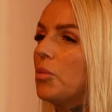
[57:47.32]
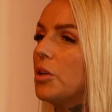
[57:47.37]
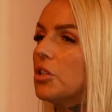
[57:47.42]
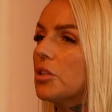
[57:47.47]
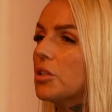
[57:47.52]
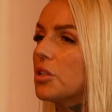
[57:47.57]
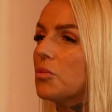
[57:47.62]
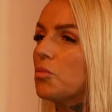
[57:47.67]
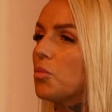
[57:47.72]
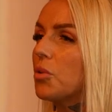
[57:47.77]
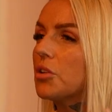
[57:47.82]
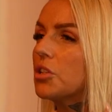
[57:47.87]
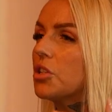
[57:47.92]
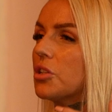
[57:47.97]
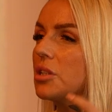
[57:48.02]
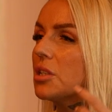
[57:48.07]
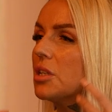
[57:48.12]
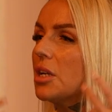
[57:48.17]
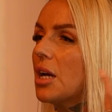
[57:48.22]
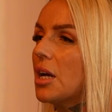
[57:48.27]
we're
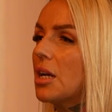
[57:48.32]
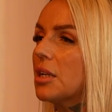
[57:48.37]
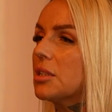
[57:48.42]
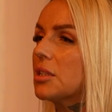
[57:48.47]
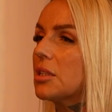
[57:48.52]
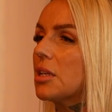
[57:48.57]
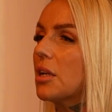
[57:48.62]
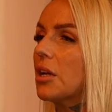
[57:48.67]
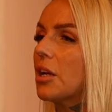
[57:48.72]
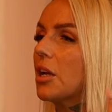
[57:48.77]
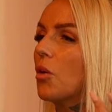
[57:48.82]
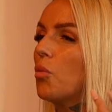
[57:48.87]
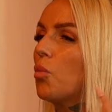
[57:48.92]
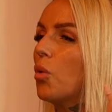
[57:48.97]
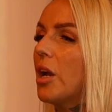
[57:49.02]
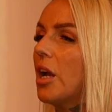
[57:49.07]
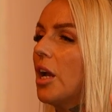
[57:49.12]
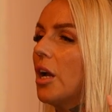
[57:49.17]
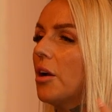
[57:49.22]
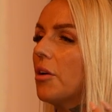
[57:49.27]
just not like
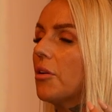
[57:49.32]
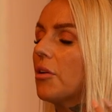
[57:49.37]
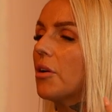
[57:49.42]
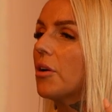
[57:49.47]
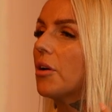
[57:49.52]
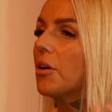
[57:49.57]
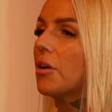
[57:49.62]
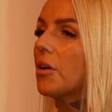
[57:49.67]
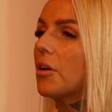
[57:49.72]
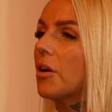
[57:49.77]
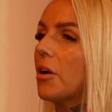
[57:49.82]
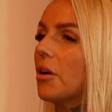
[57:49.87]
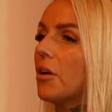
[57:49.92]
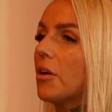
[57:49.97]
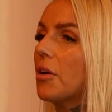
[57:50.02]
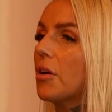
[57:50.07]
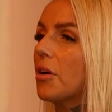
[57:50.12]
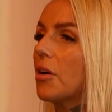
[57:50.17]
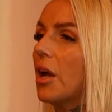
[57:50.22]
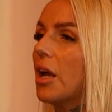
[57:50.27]
aware
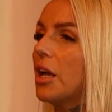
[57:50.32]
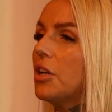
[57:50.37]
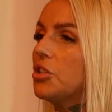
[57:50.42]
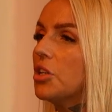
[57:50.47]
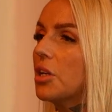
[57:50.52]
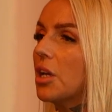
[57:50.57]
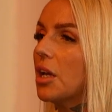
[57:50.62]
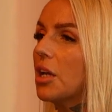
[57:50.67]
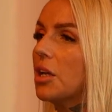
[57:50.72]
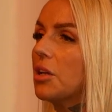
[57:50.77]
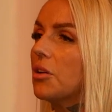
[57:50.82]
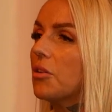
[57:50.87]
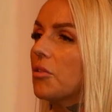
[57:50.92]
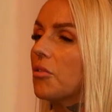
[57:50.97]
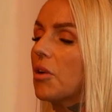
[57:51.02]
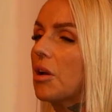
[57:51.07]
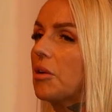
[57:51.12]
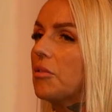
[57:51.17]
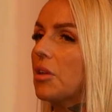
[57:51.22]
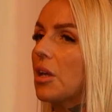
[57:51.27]
or educated
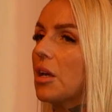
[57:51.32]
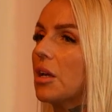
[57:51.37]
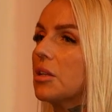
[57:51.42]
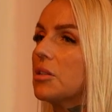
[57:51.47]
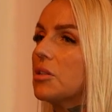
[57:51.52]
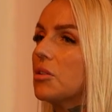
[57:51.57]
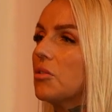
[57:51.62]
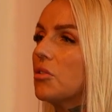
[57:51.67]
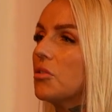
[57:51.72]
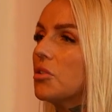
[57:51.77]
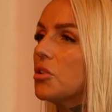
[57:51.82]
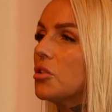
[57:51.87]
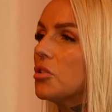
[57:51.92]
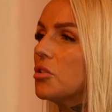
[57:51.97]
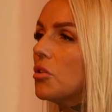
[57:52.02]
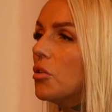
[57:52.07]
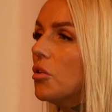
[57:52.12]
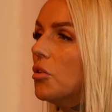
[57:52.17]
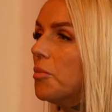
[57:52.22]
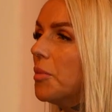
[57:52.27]
around that. So there's
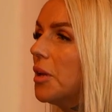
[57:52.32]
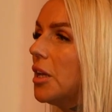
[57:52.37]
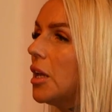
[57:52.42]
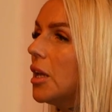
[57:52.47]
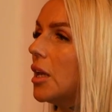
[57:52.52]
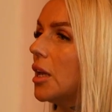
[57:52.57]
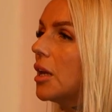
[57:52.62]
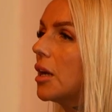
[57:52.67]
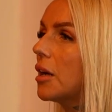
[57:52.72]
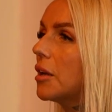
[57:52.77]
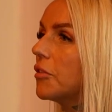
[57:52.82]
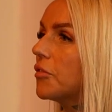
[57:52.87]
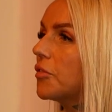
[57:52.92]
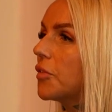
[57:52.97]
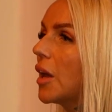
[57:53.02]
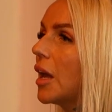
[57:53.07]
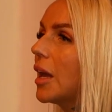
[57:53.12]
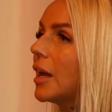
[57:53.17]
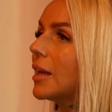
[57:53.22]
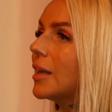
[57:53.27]
so many kind
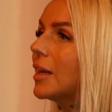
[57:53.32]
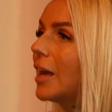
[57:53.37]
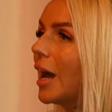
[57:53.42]
of